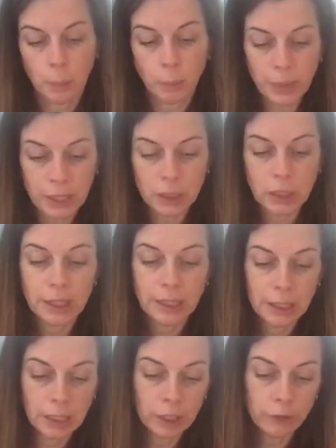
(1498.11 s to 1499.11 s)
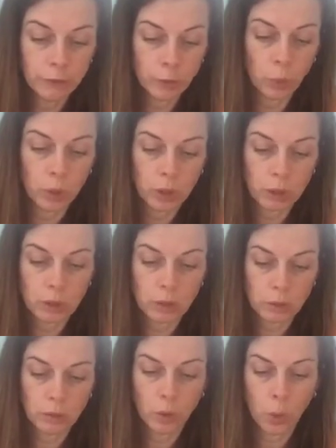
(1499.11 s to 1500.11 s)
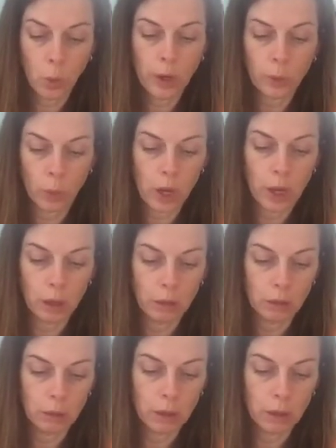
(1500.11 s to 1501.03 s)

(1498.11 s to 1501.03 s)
been heating for quite a while.